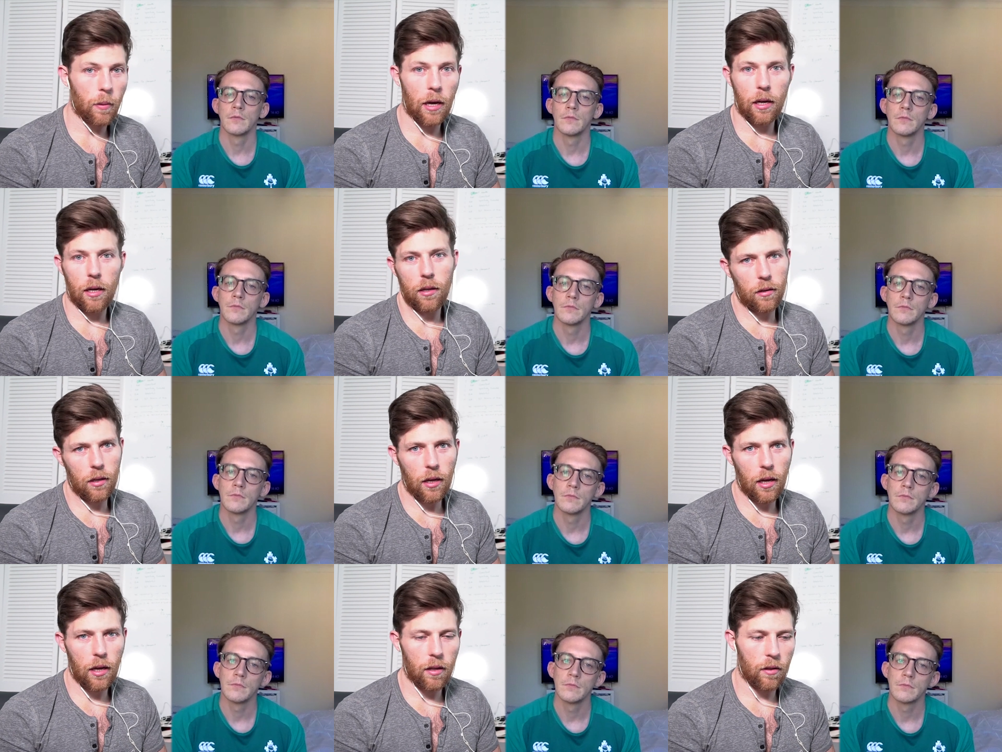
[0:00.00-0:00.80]
Speaker 1: about it?
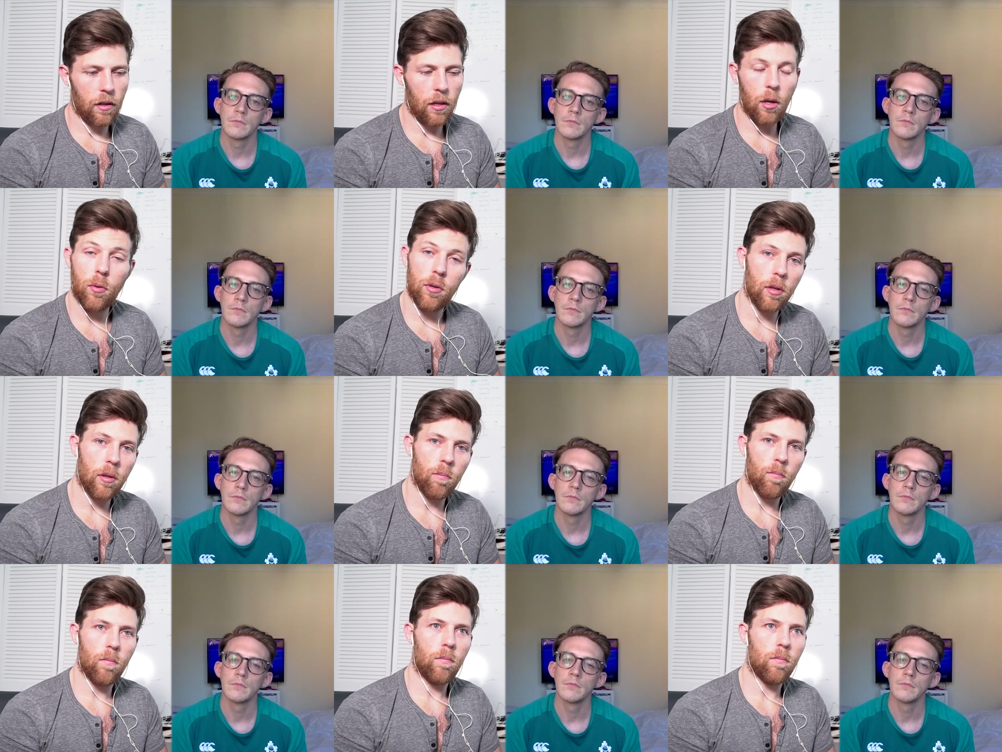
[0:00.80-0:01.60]
And you know,
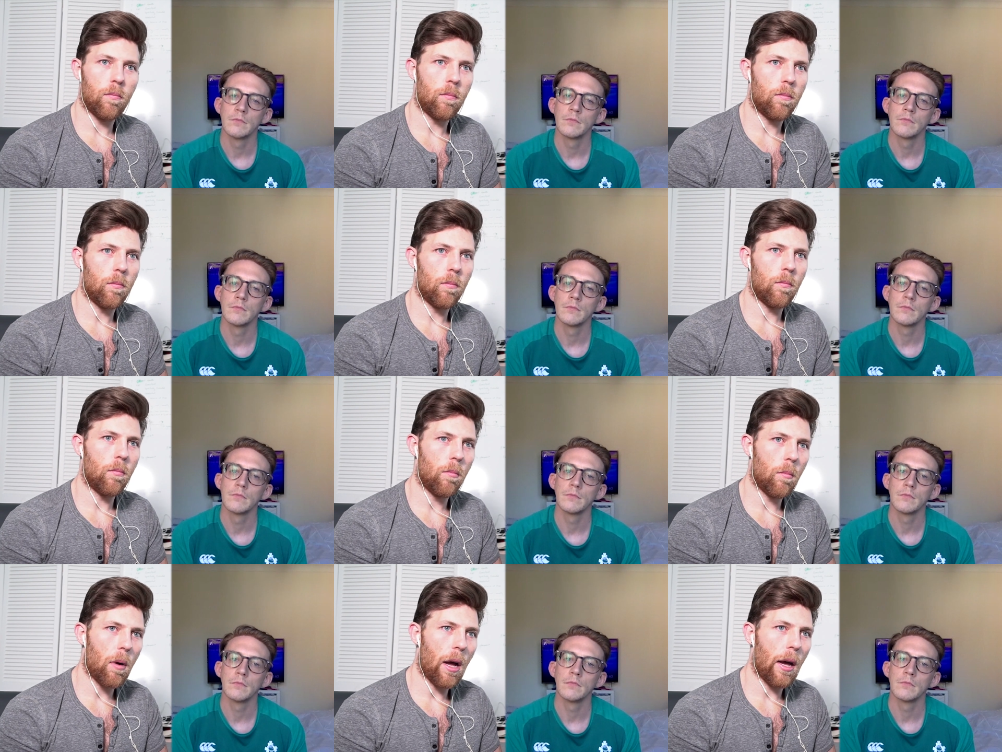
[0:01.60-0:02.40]

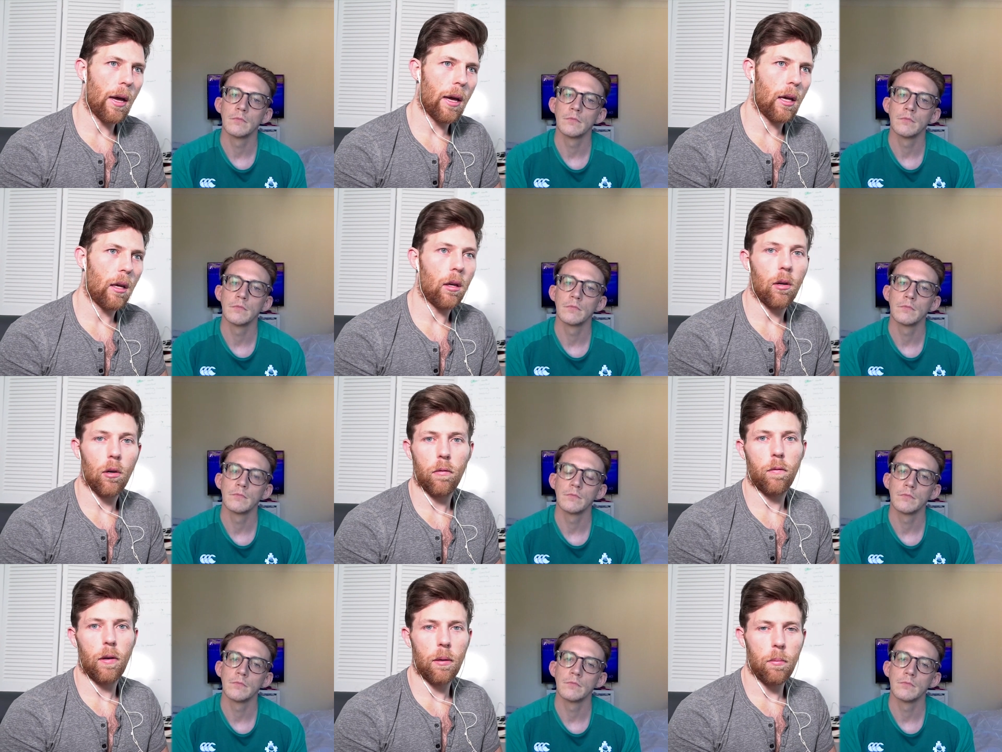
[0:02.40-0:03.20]
my
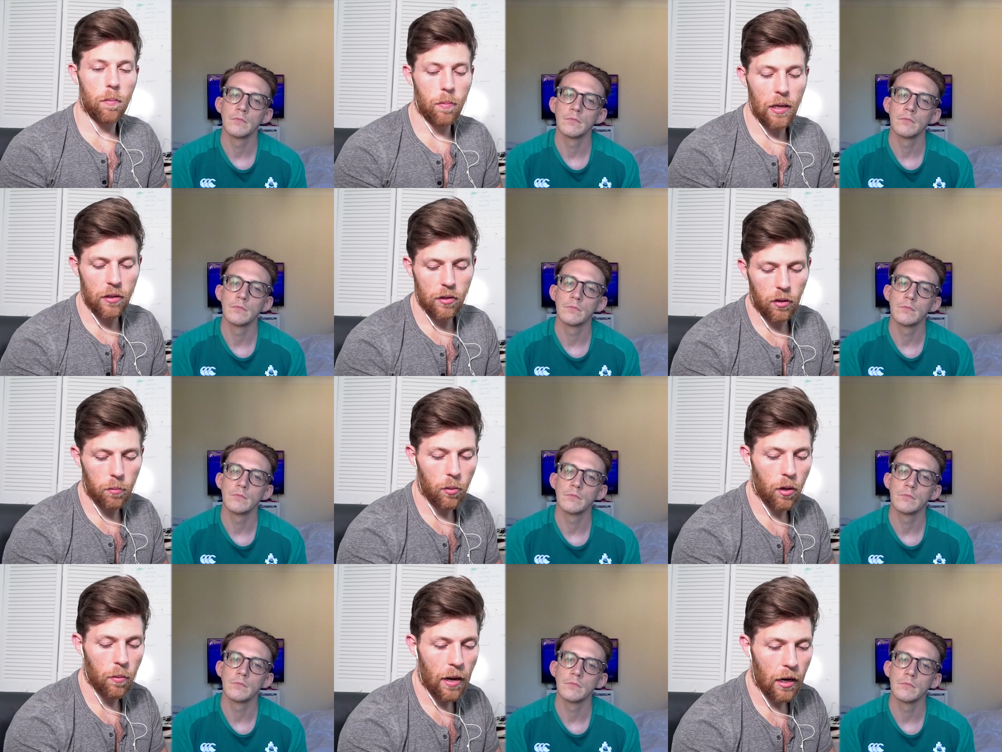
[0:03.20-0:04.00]
girlfriend basically
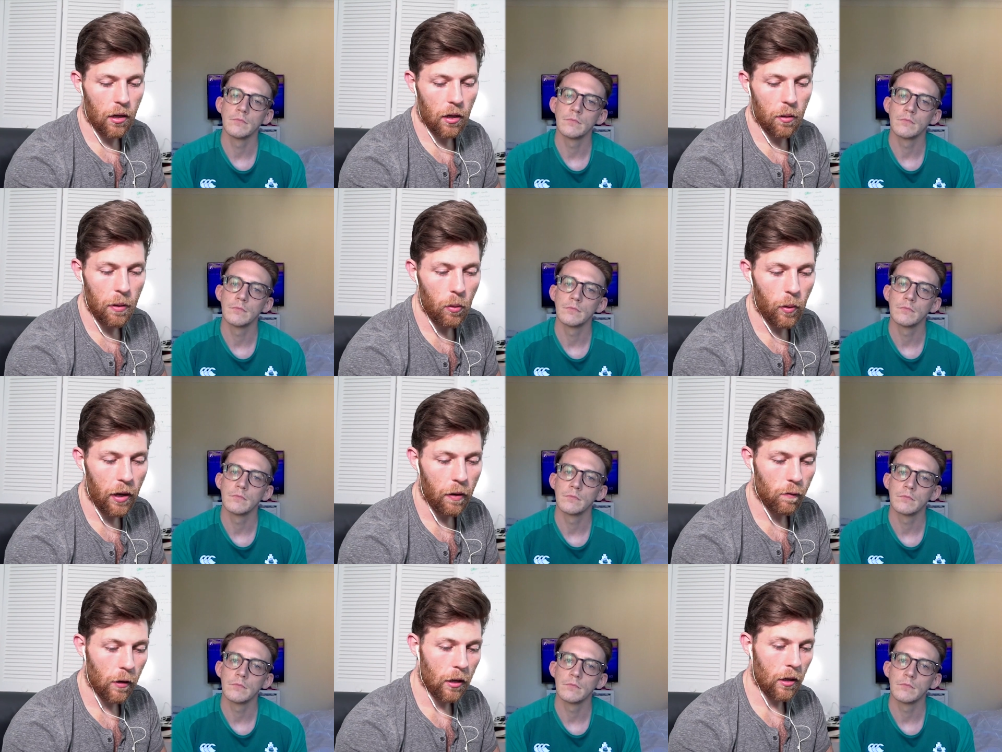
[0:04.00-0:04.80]
put it back on me. We
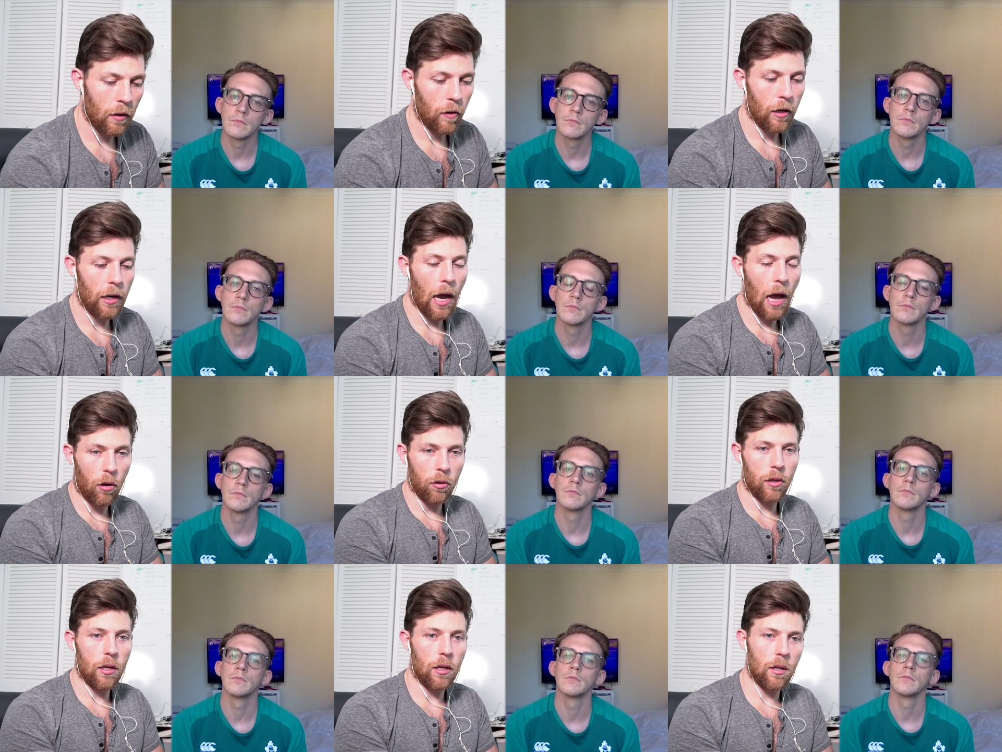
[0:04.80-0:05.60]
have very, very
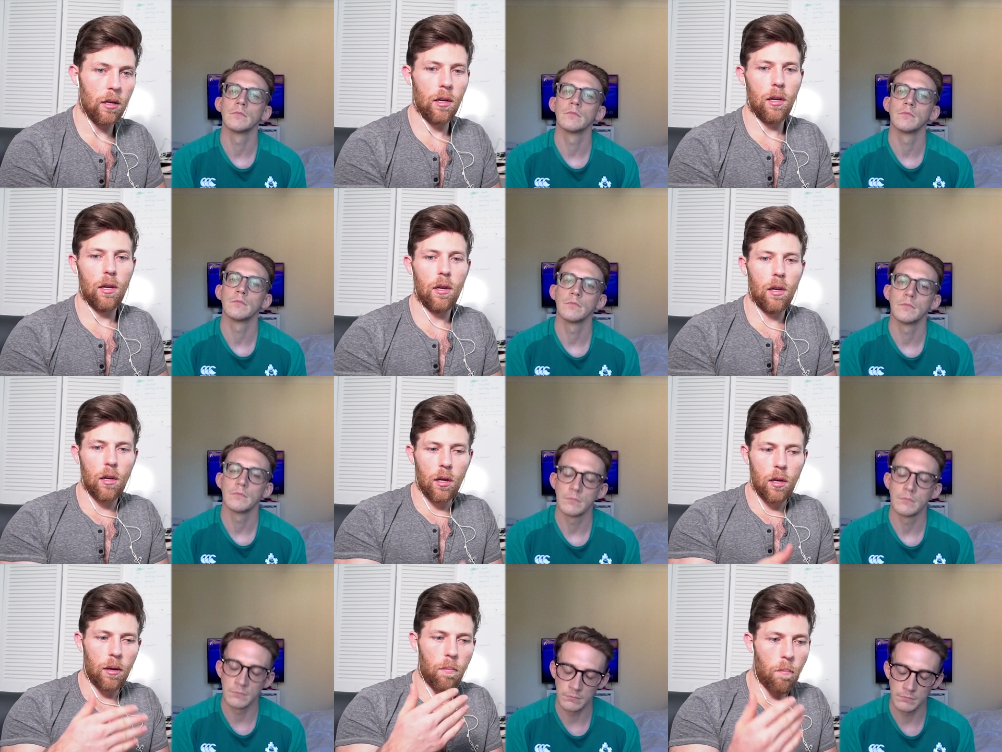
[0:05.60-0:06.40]
healthy
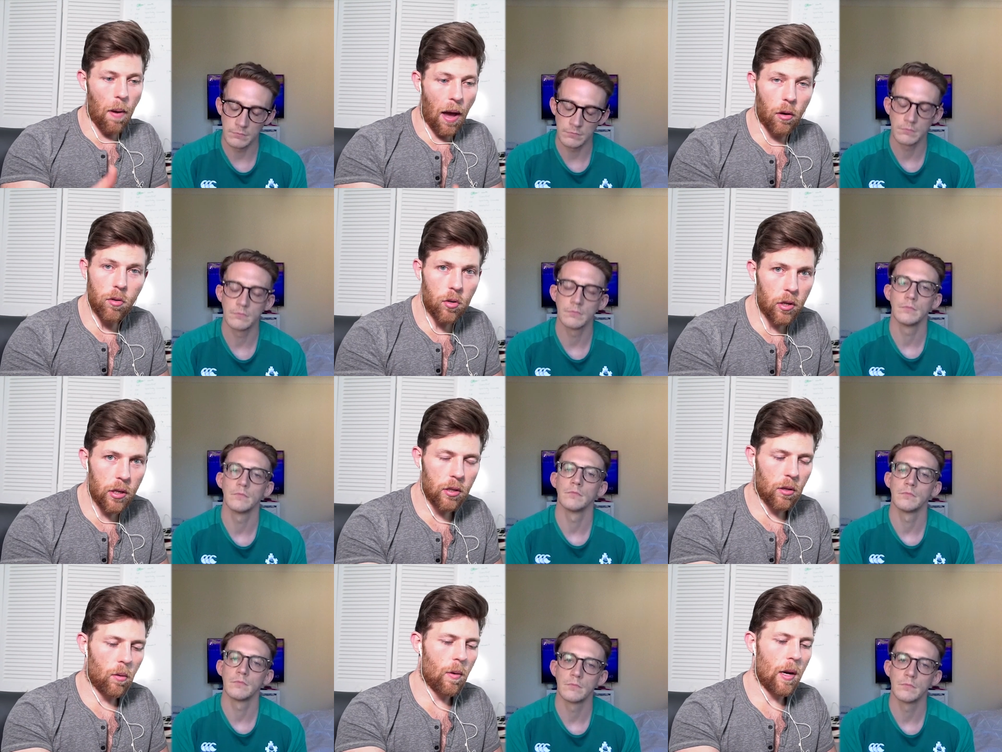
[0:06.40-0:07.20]

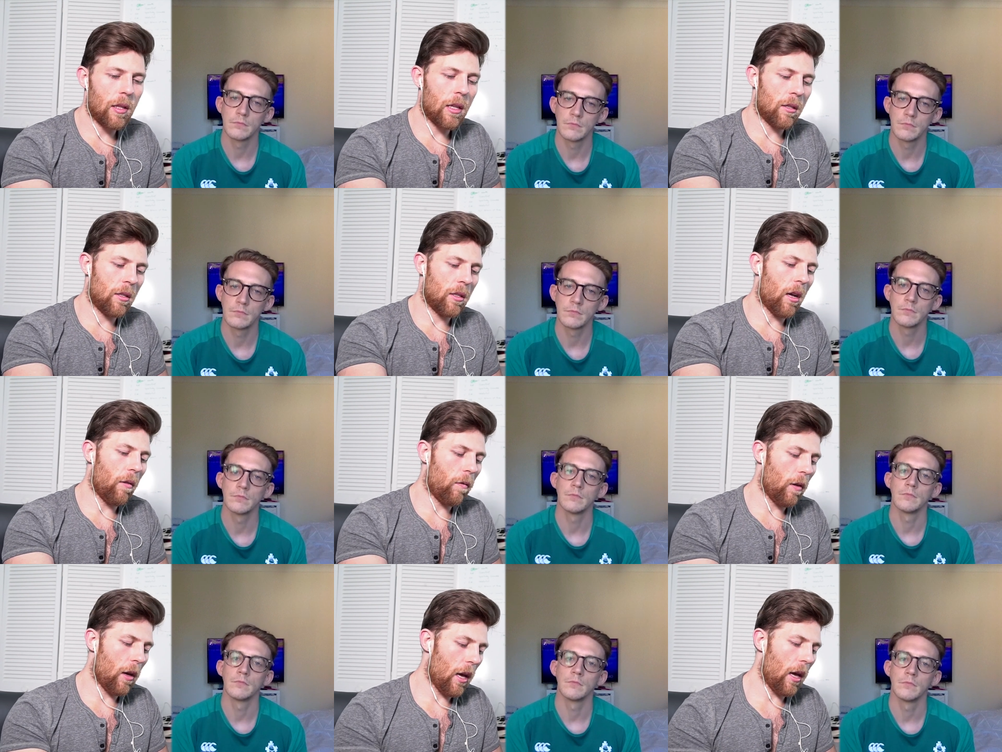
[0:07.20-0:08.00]
boundaries around that
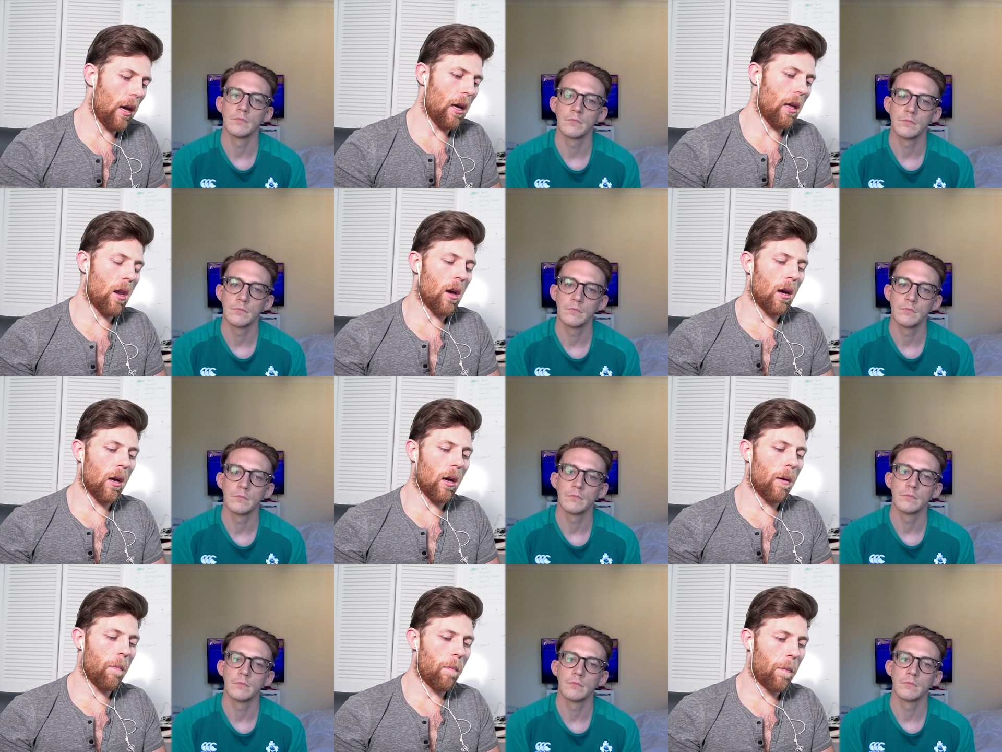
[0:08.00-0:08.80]
stuff. And
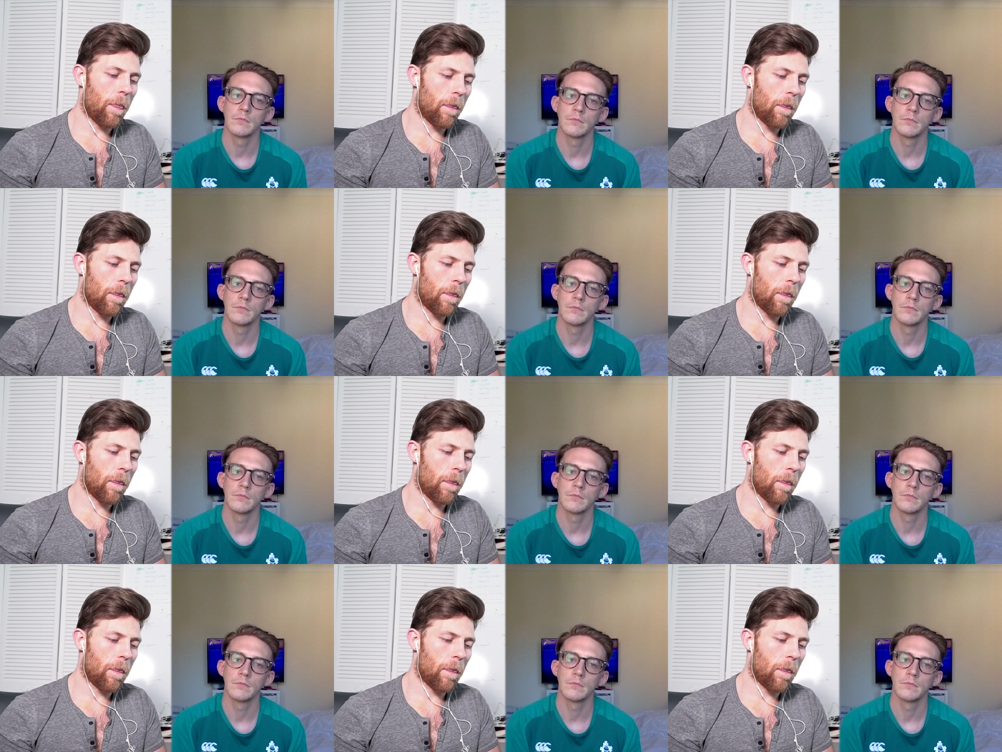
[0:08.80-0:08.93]
uh,